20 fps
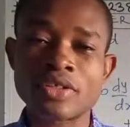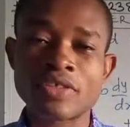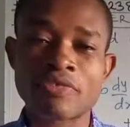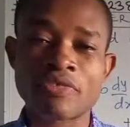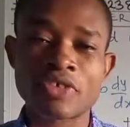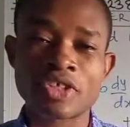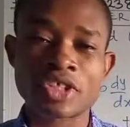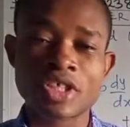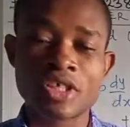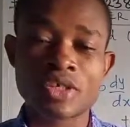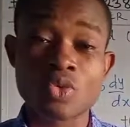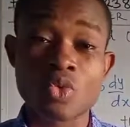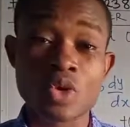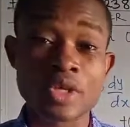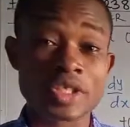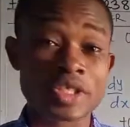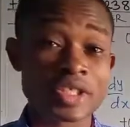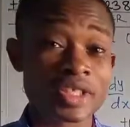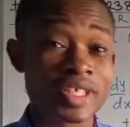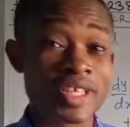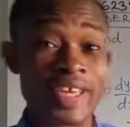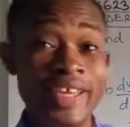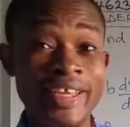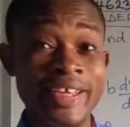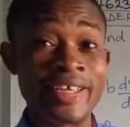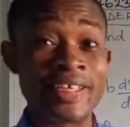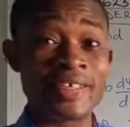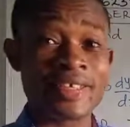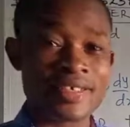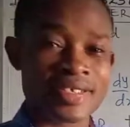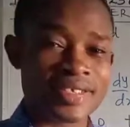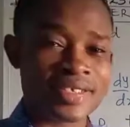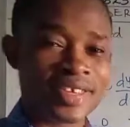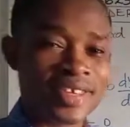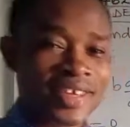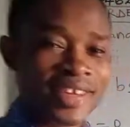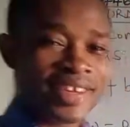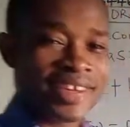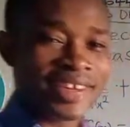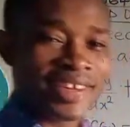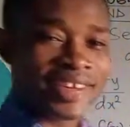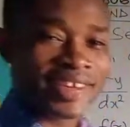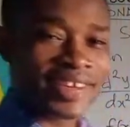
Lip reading: differential equation is